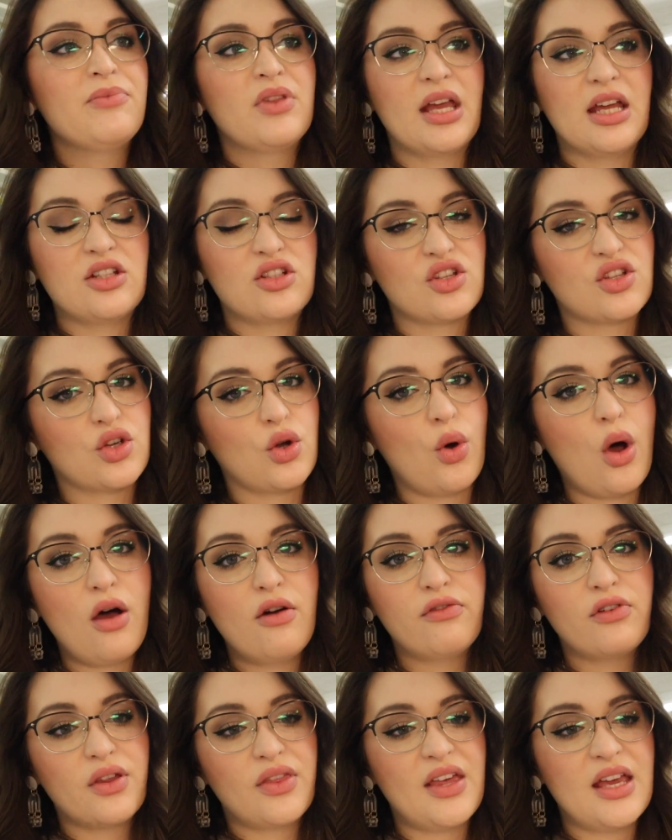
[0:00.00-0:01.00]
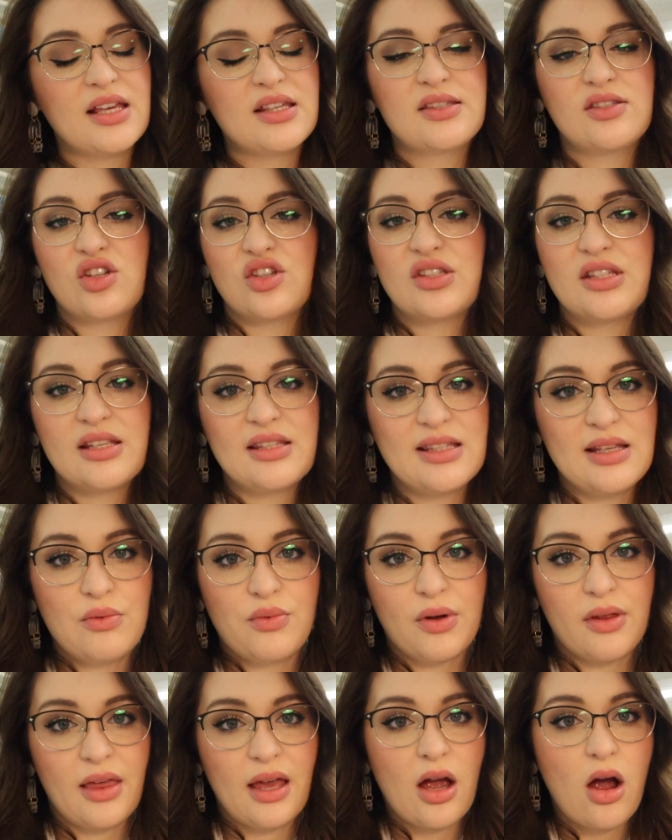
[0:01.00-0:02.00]
and just go over things just to see
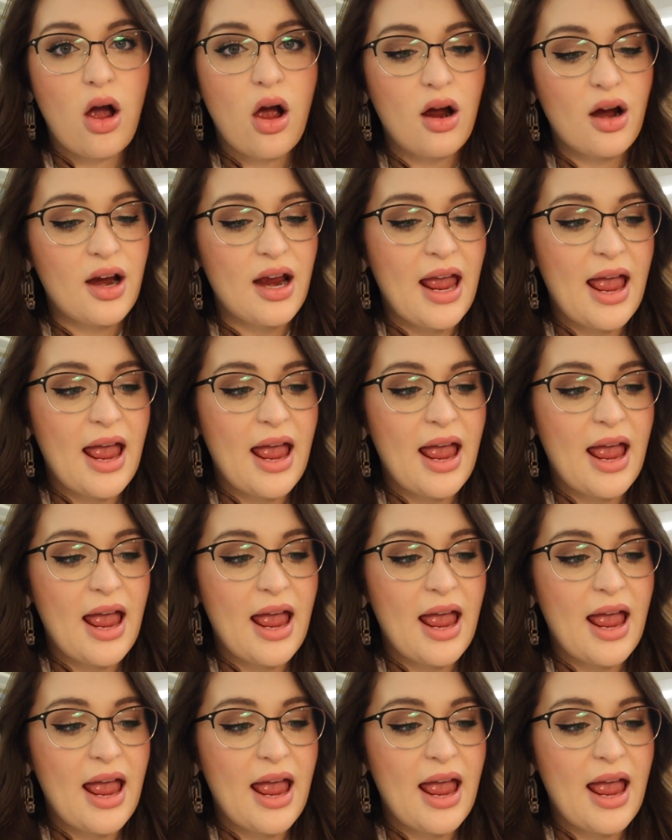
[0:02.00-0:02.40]
where they are.